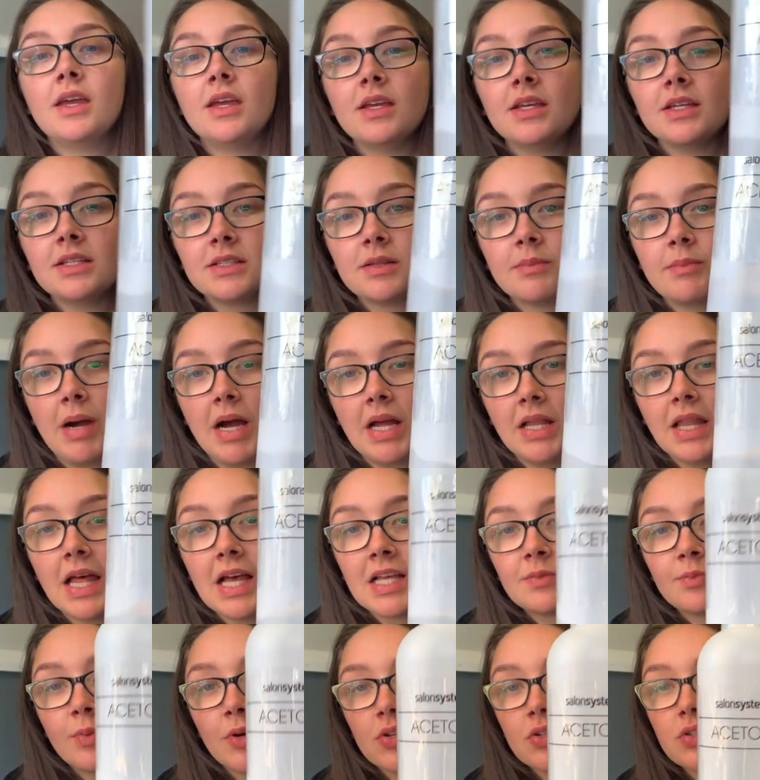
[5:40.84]
is my
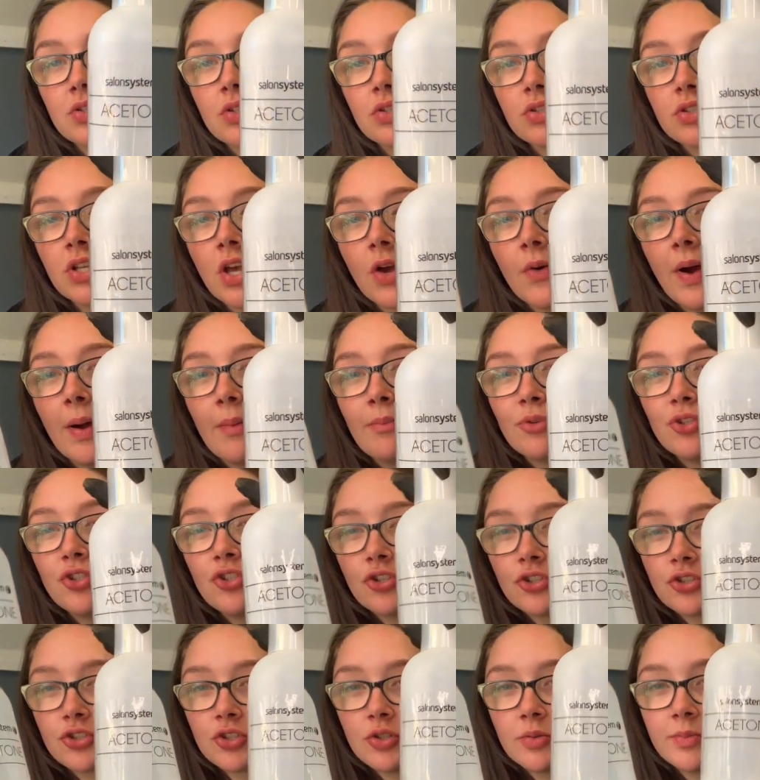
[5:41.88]
last bottle. So I'm
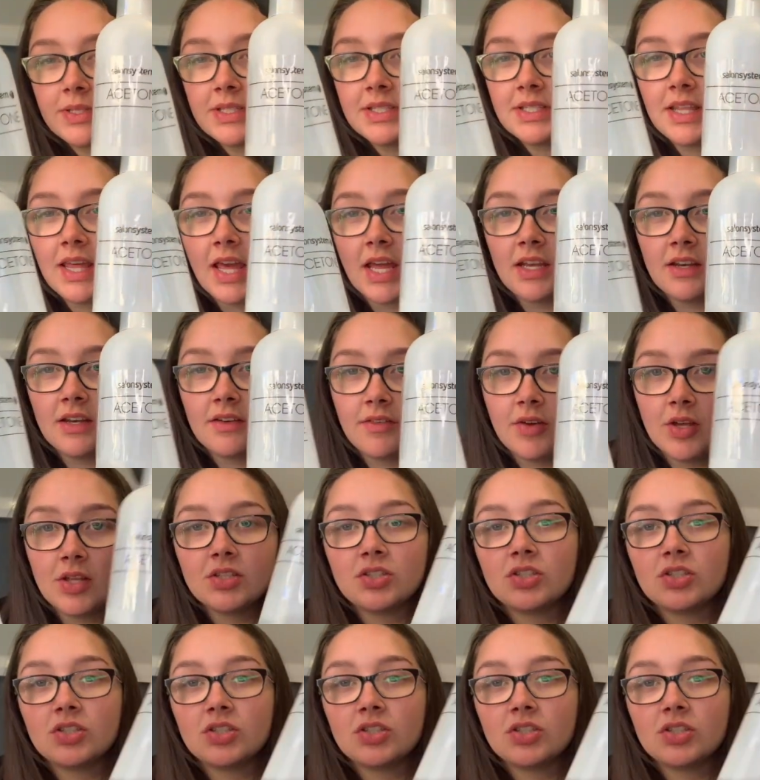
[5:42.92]
just coming to the end of it.